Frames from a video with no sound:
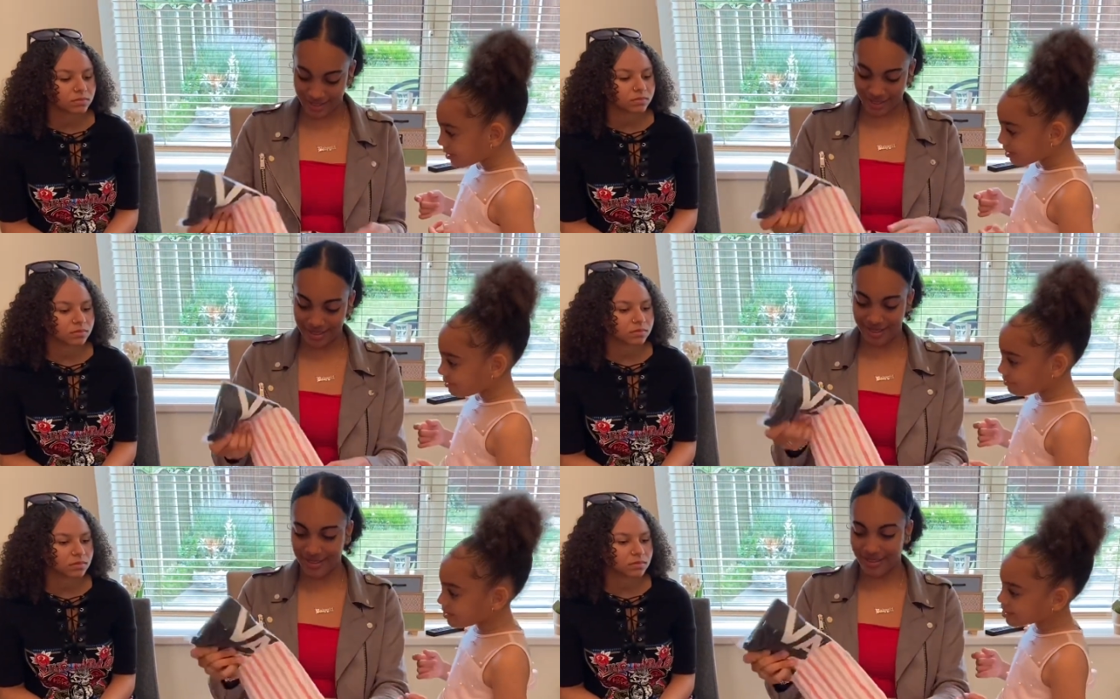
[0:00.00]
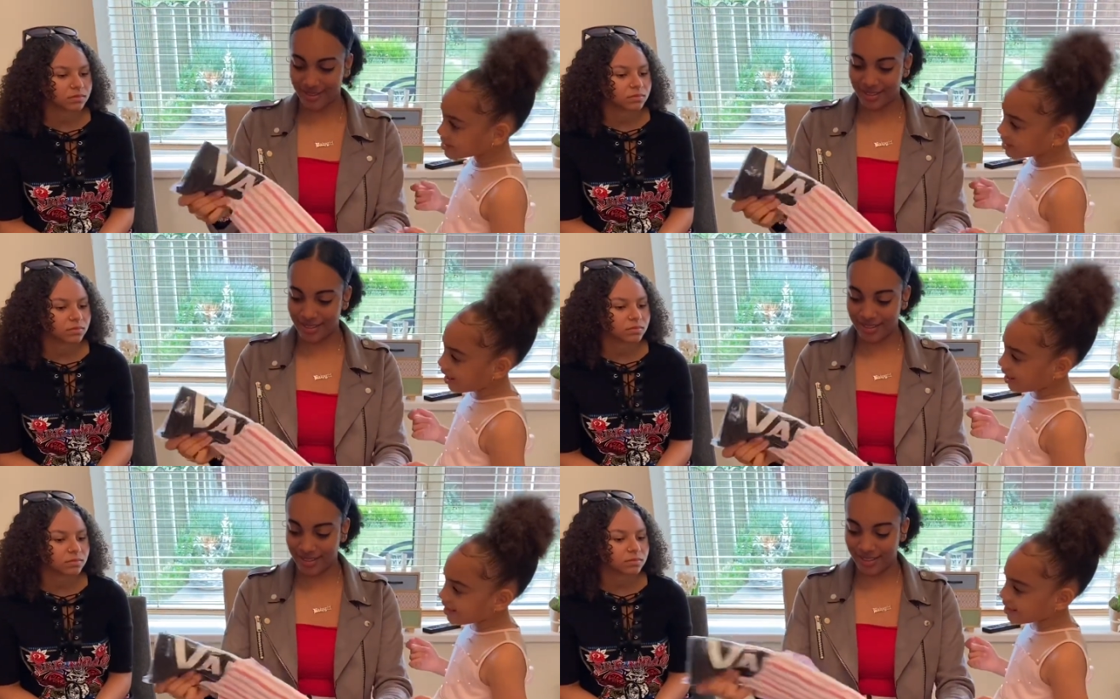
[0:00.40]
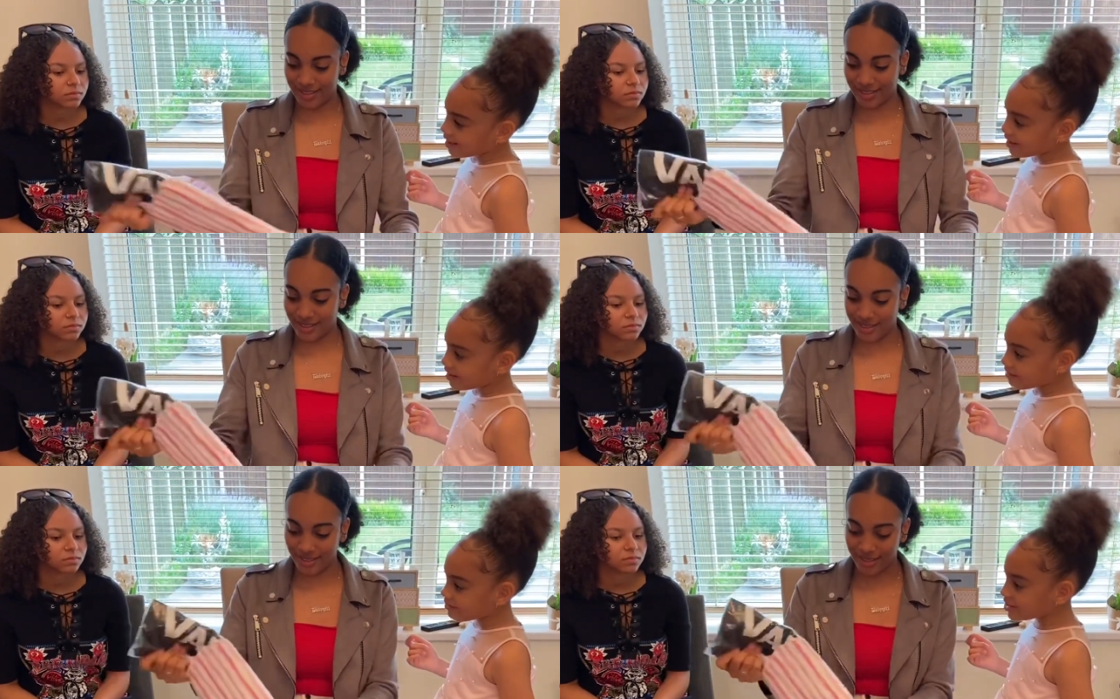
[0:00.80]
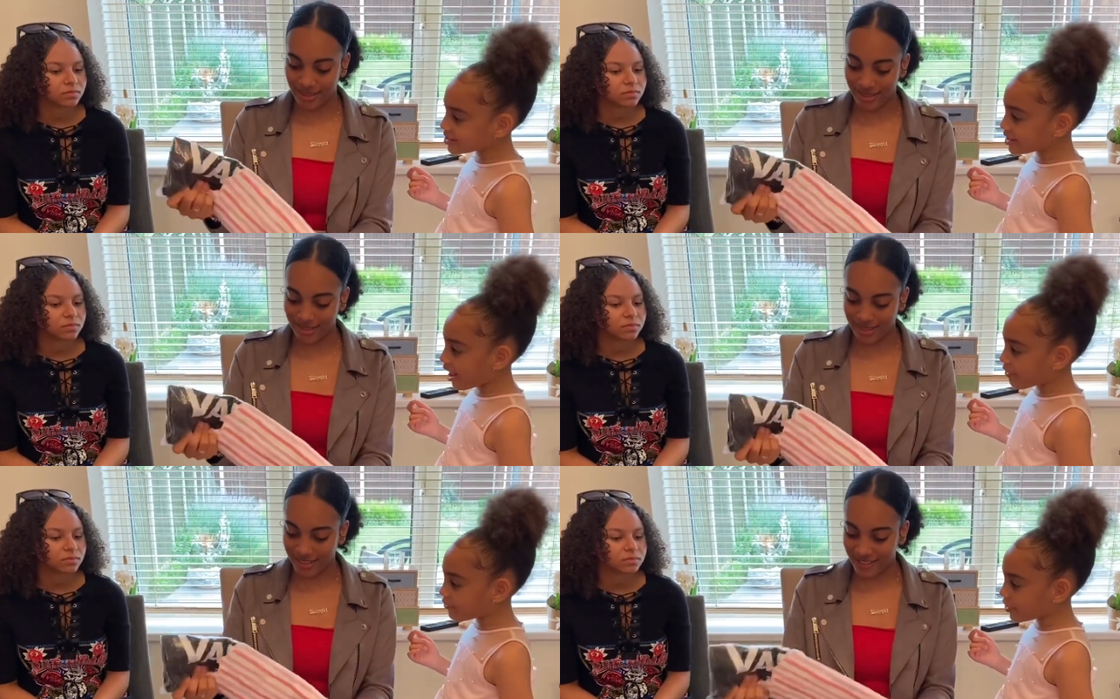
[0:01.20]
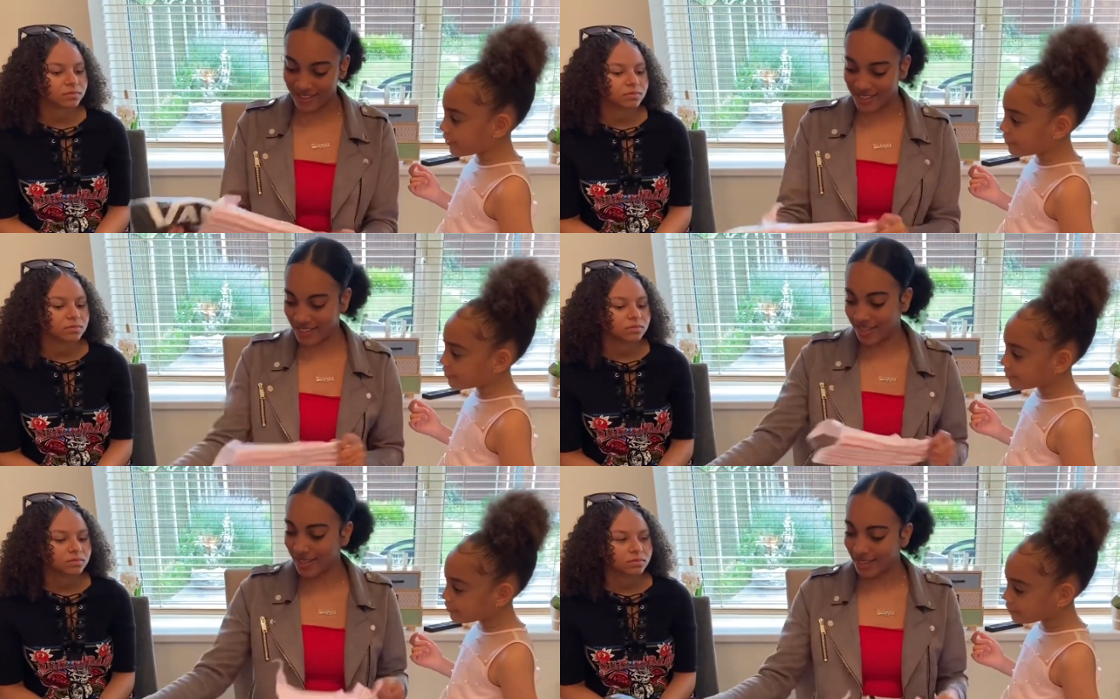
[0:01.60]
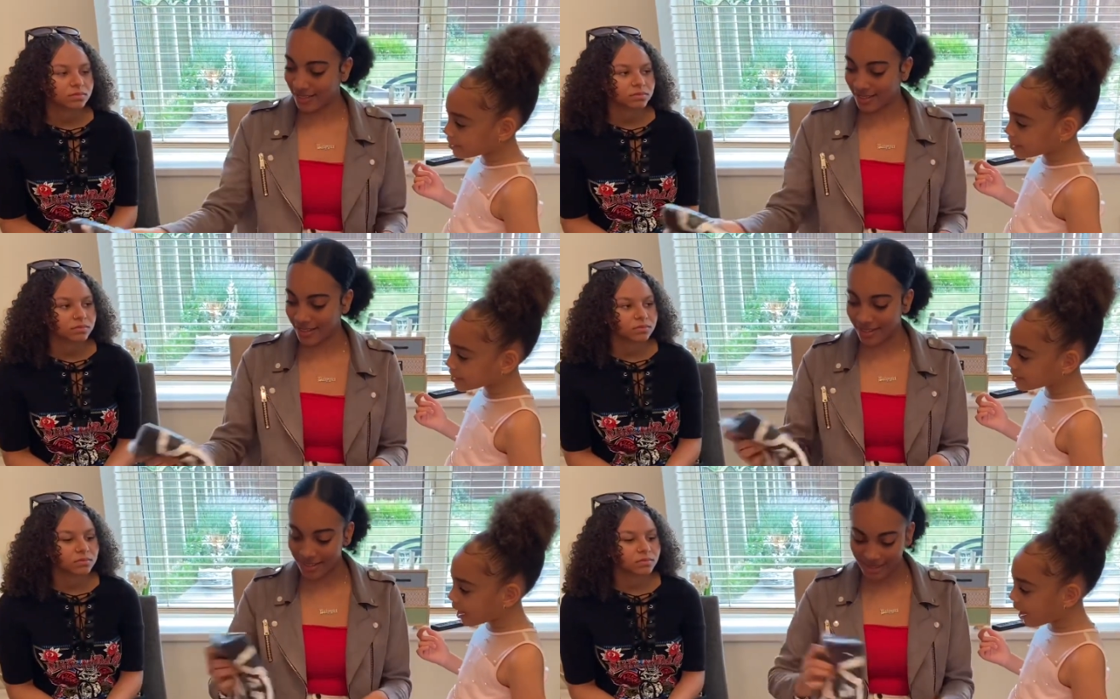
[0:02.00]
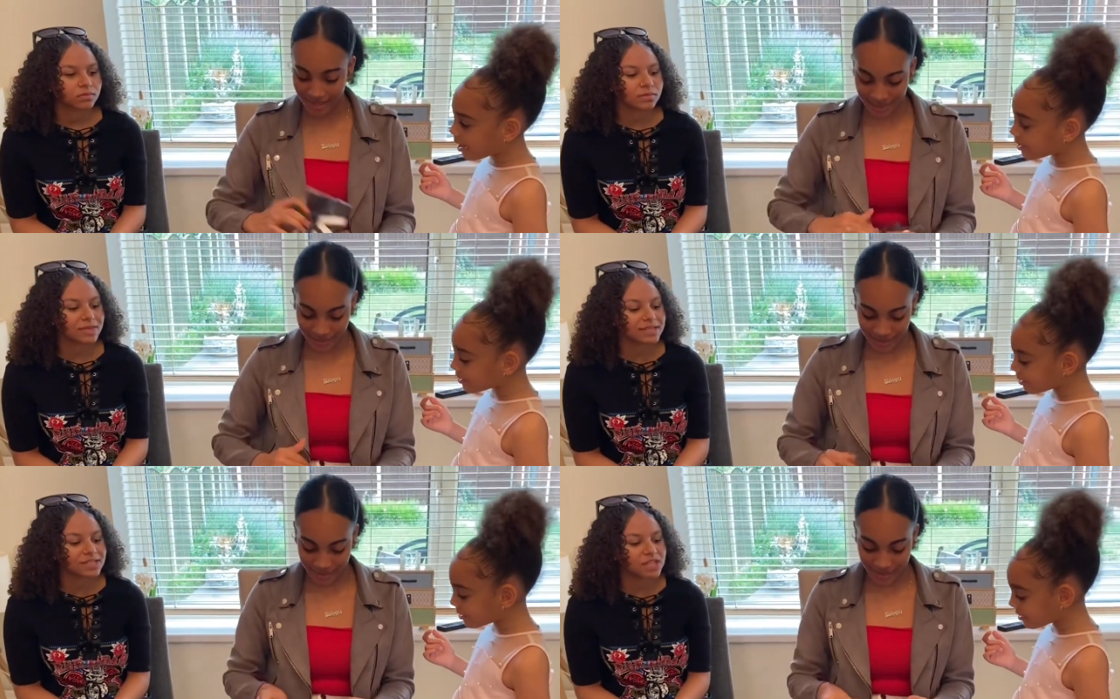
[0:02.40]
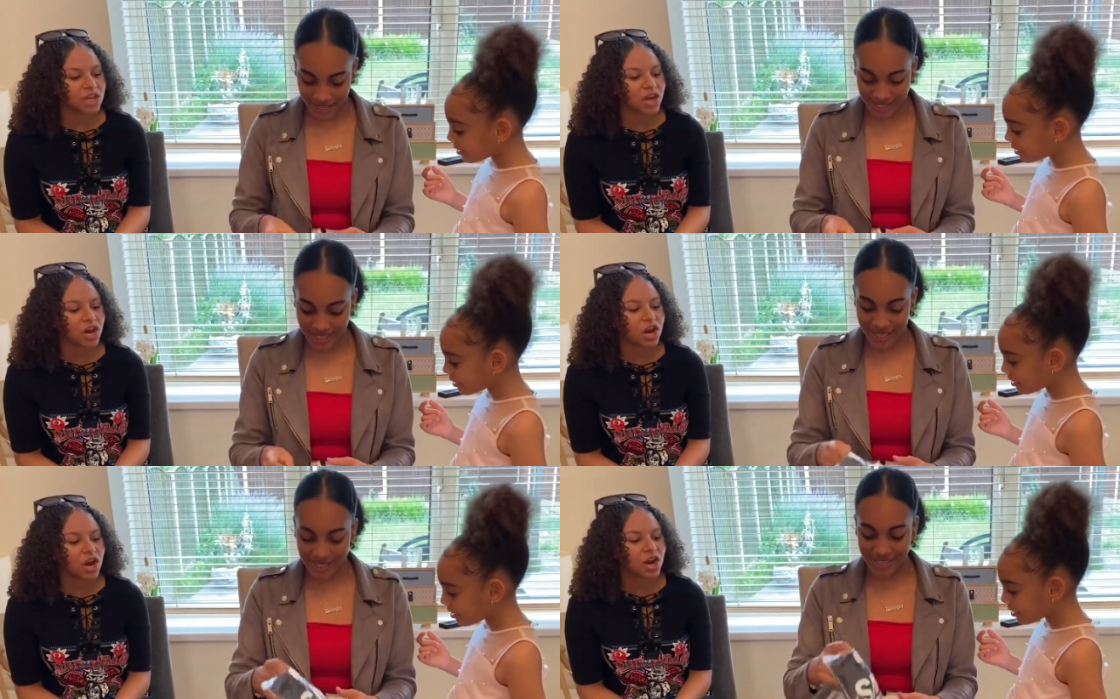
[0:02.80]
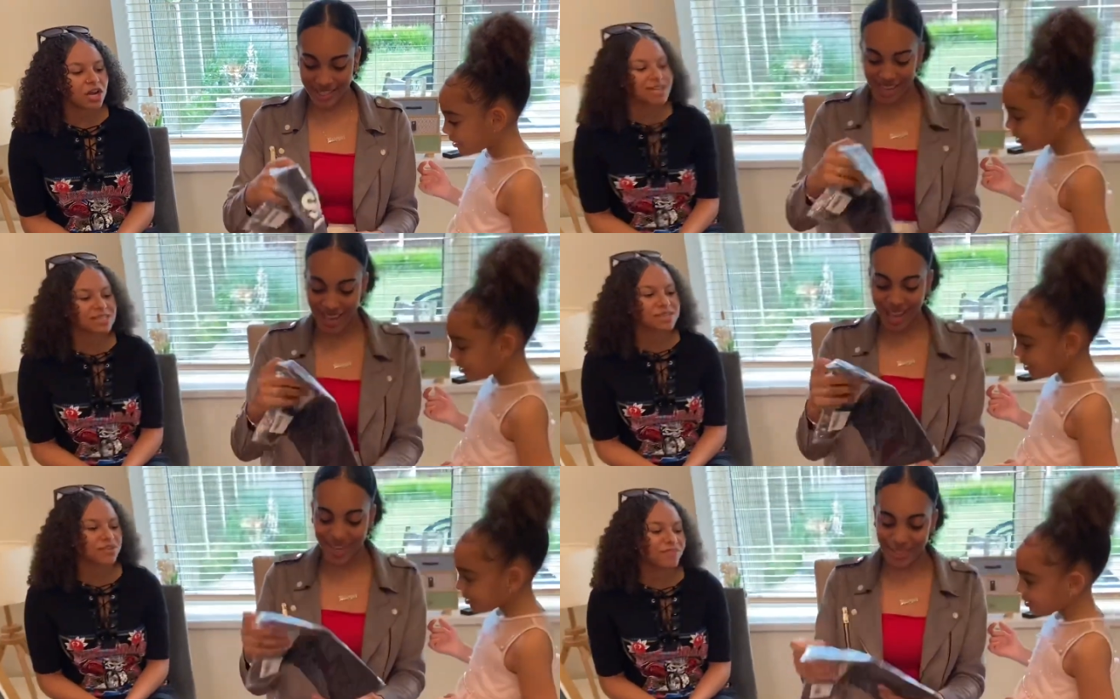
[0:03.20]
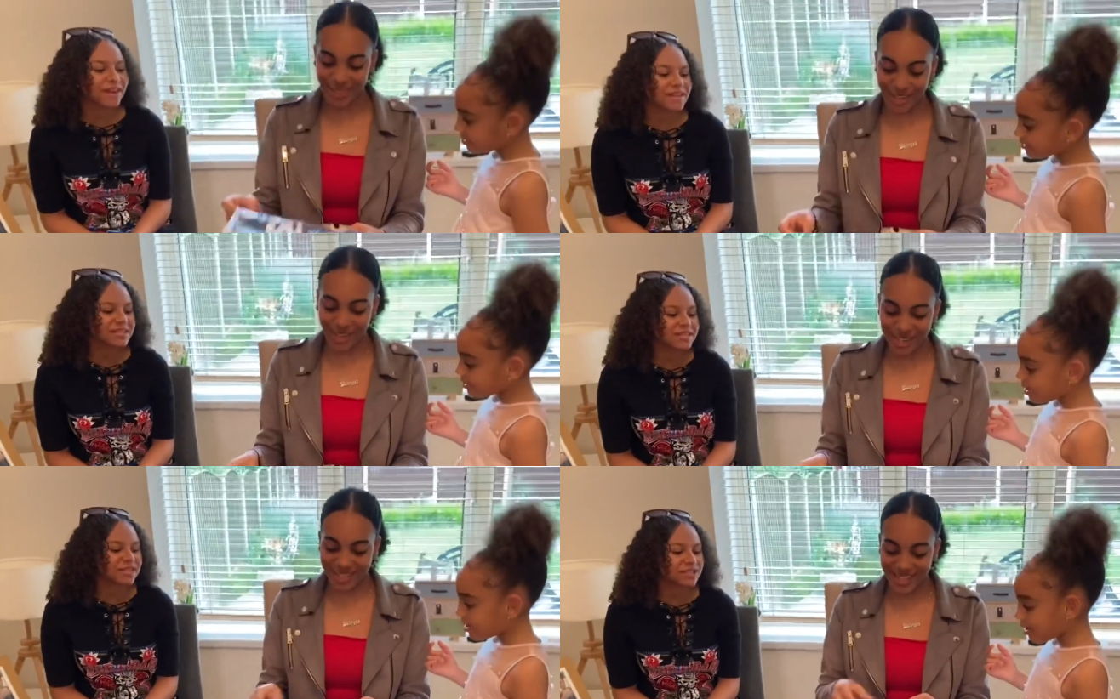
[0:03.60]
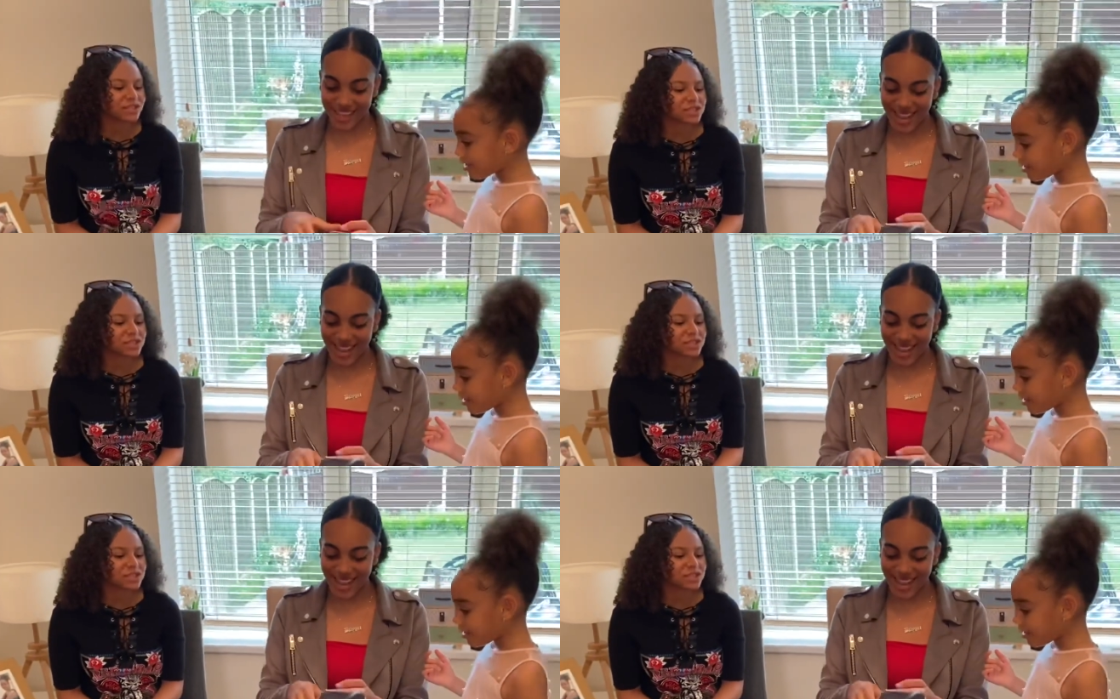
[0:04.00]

Speaker 1: What is that? What is that, Rick? What is that? Yes, Kitty. Yes, yes,